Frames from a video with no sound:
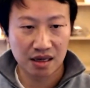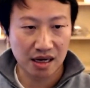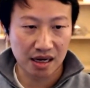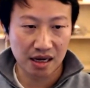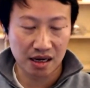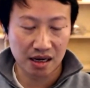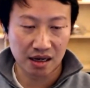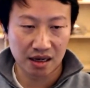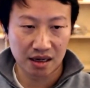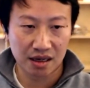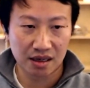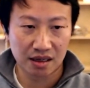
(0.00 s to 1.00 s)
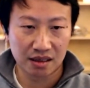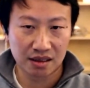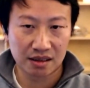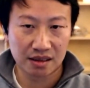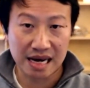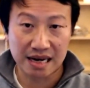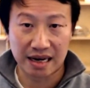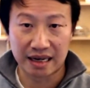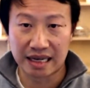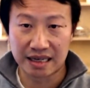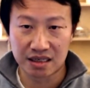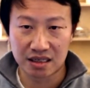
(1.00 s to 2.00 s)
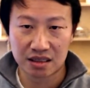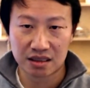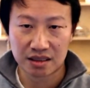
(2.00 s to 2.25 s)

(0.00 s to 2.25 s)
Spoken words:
I landed.